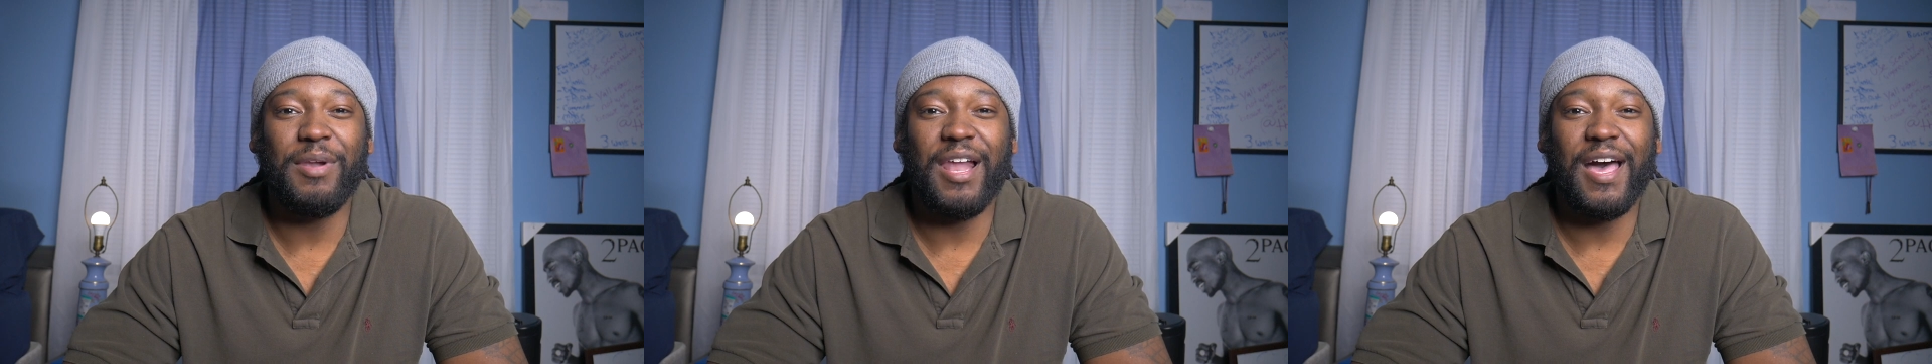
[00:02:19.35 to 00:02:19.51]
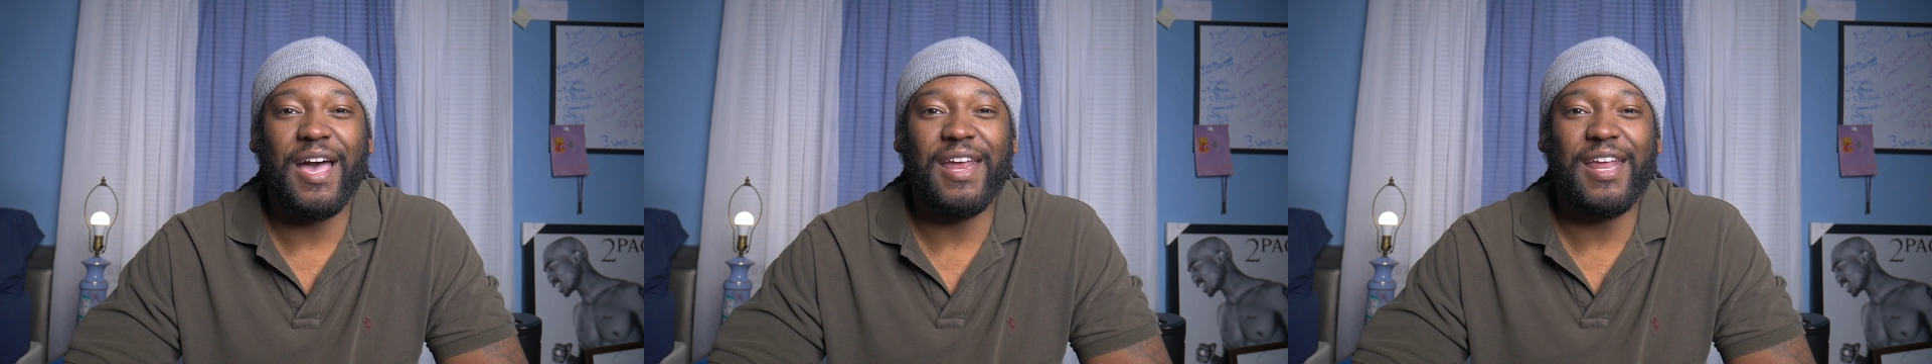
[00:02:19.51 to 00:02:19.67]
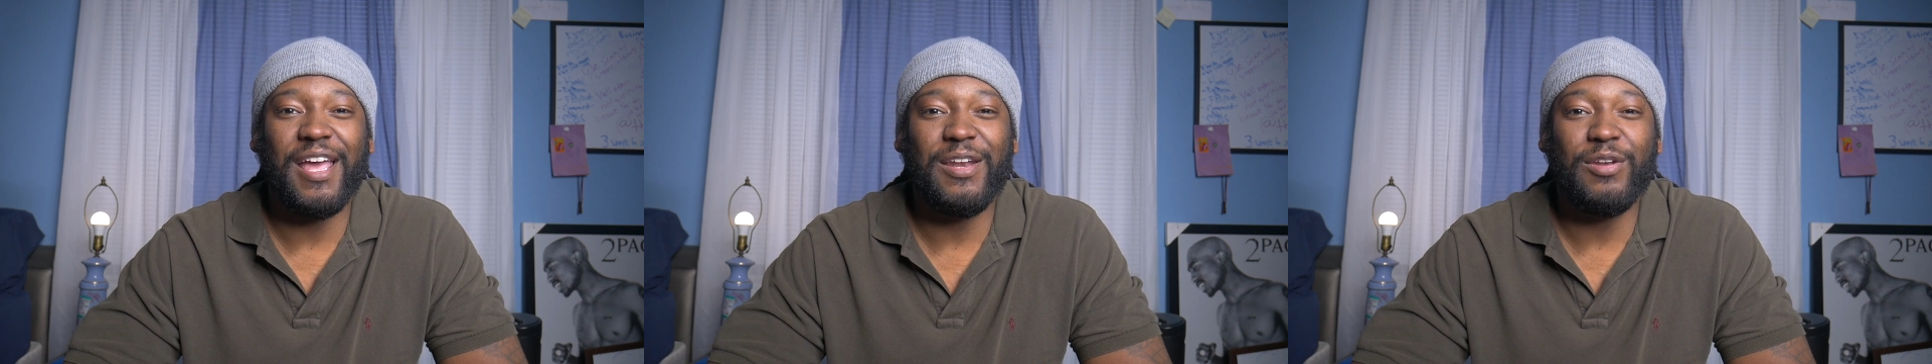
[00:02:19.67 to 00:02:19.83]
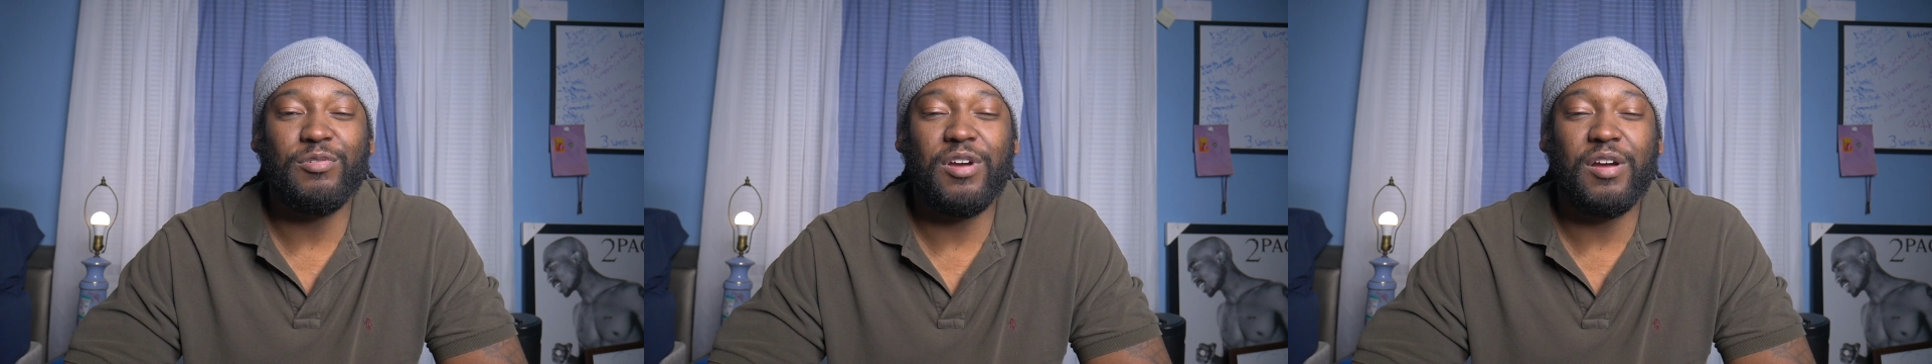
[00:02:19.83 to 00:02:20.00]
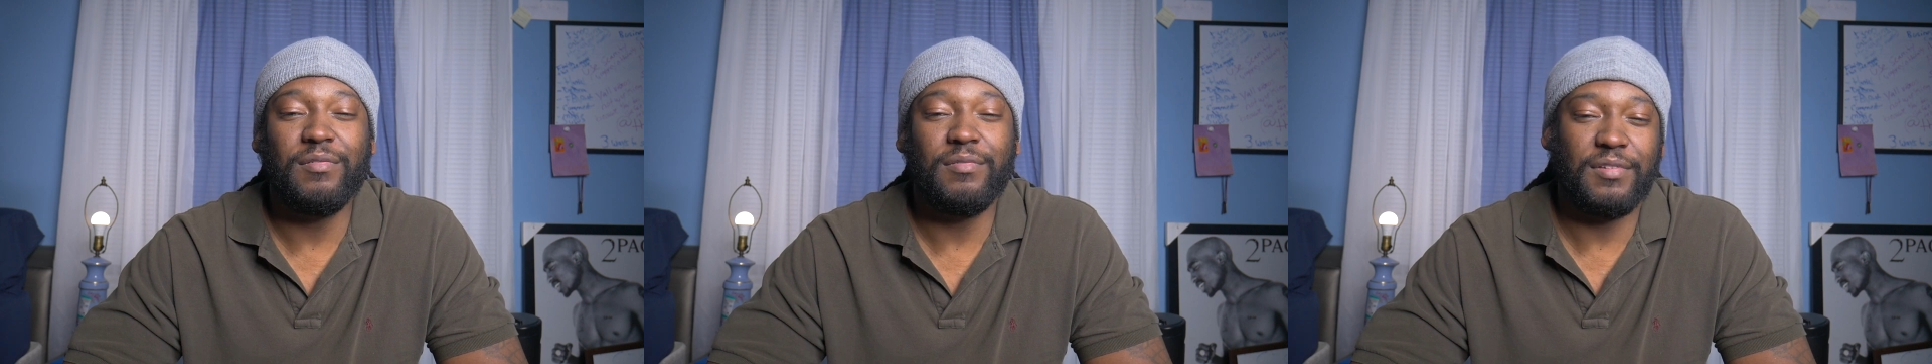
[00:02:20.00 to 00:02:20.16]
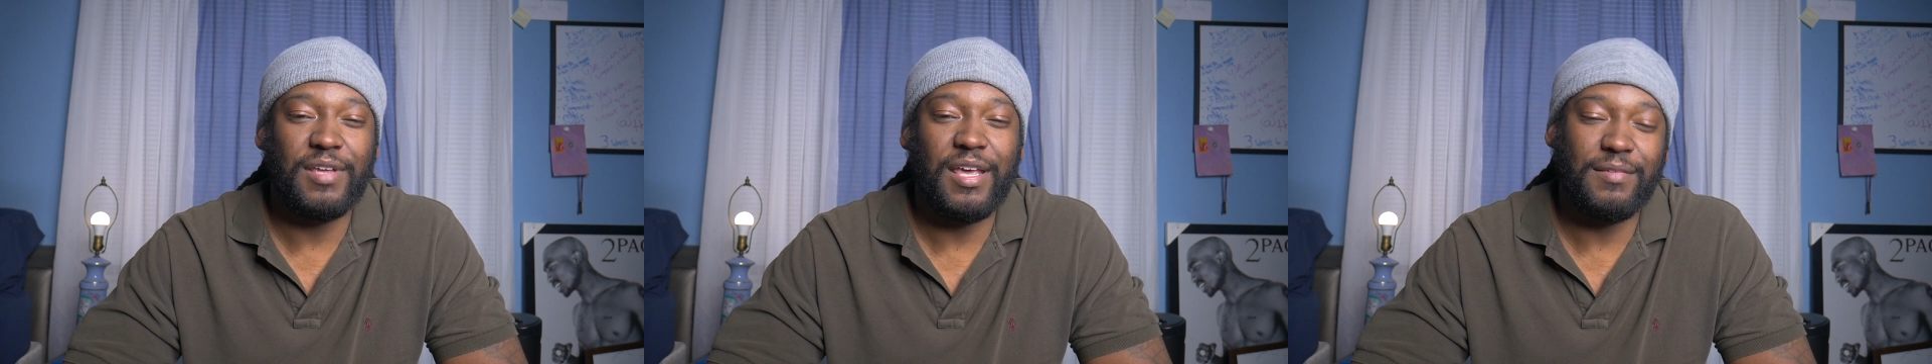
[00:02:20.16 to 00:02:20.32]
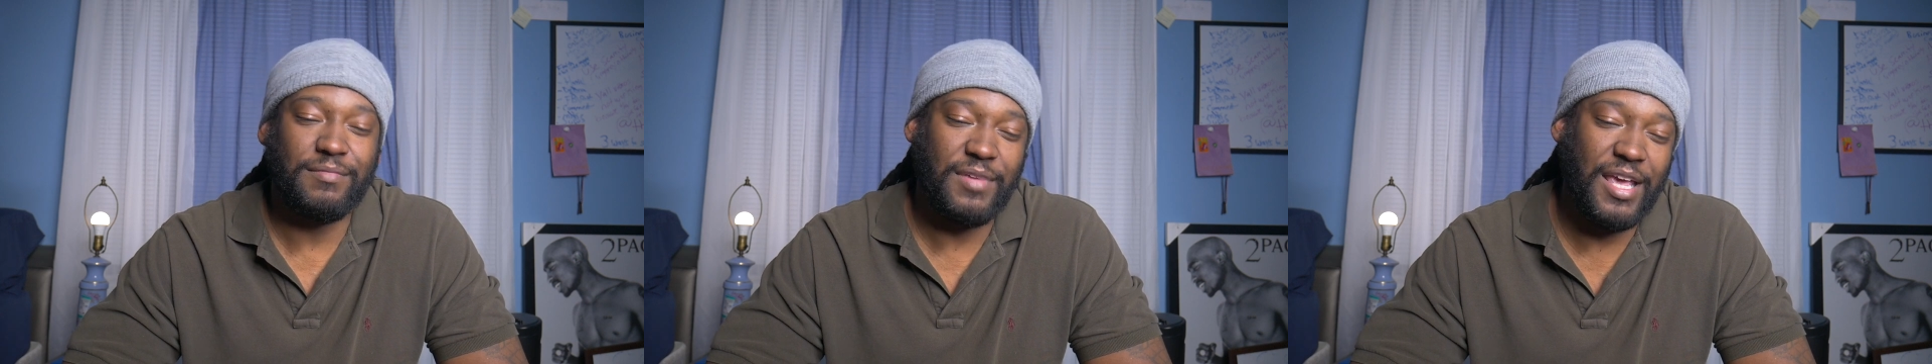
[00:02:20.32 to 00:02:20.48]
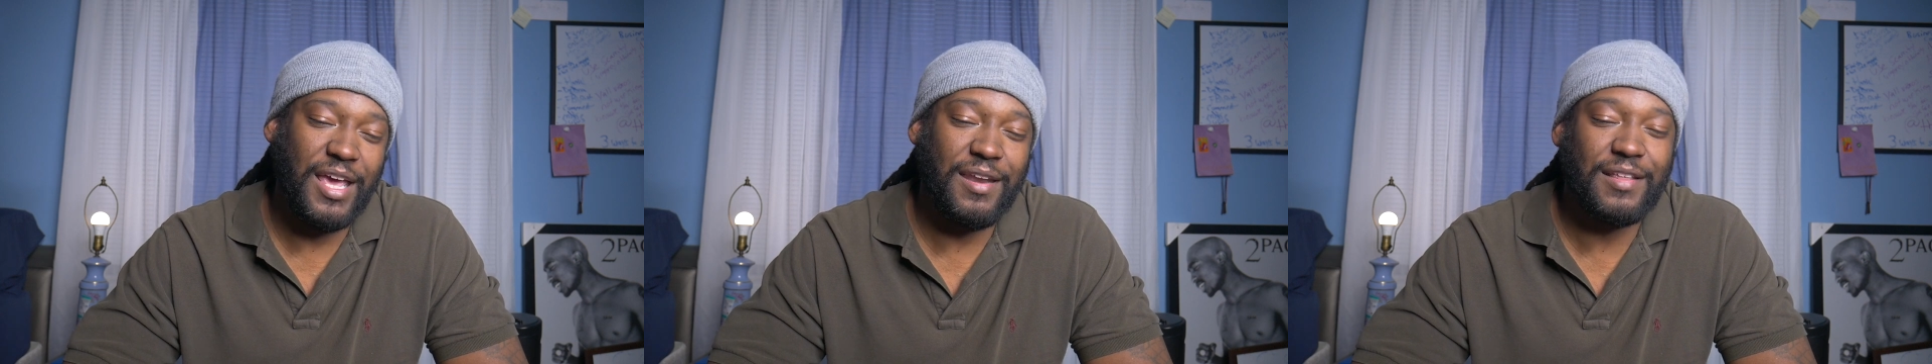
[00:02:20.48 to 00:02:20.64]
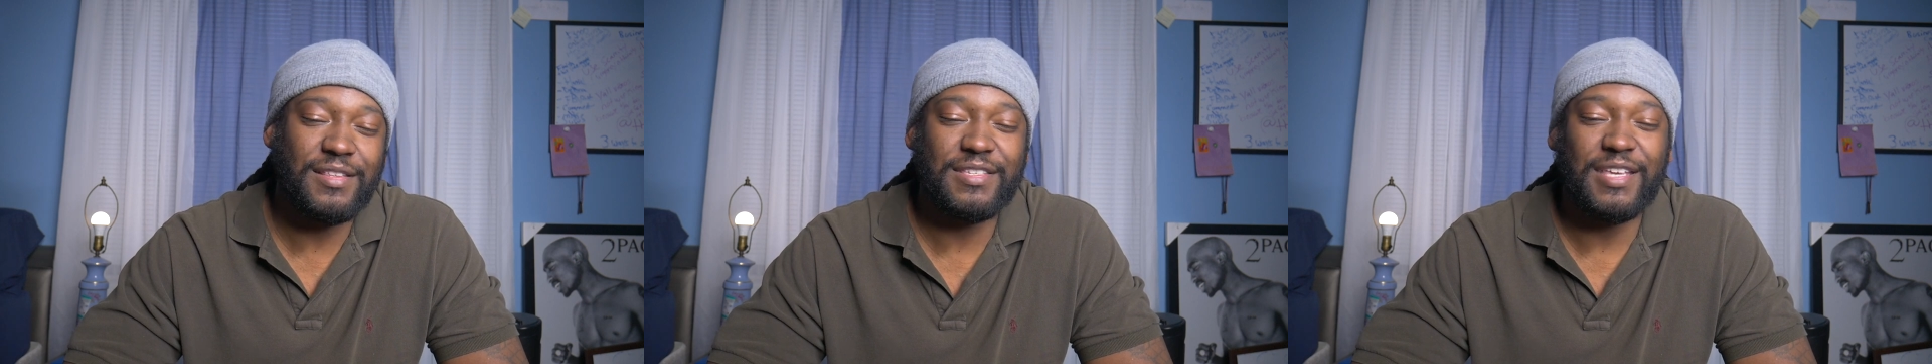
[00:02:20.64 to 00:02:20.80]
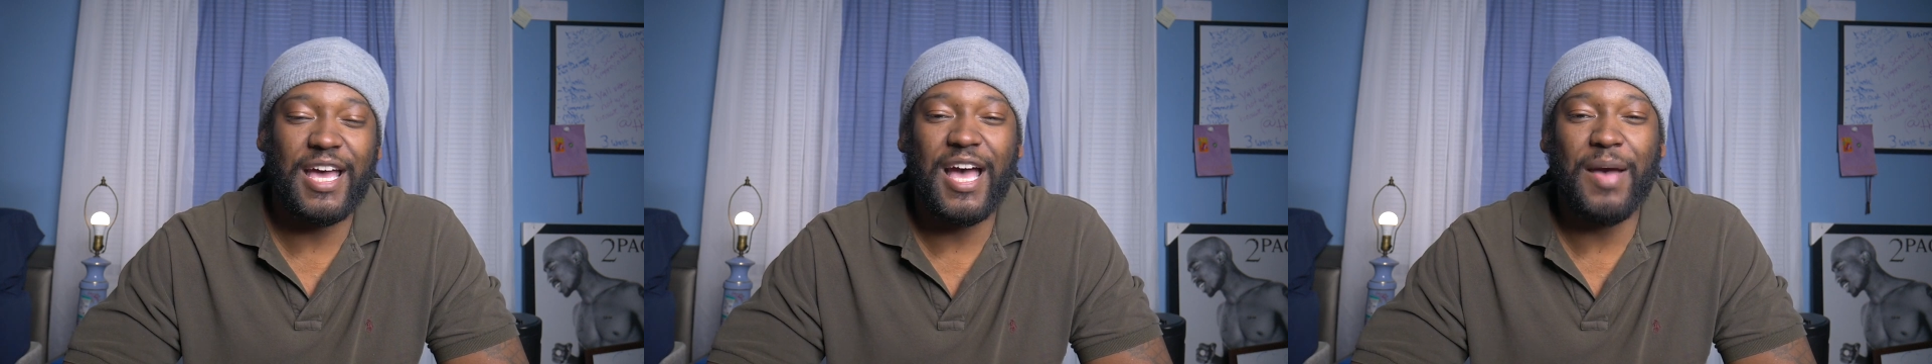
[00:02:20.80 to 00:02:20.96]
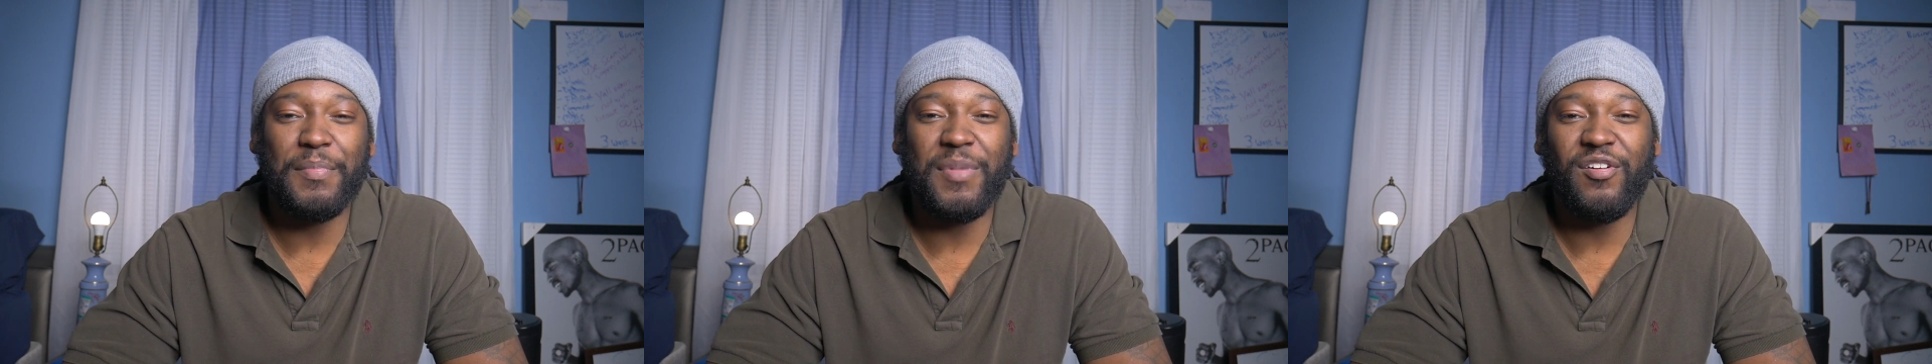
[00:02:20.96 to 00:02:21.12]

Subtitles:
Like, they knew at the time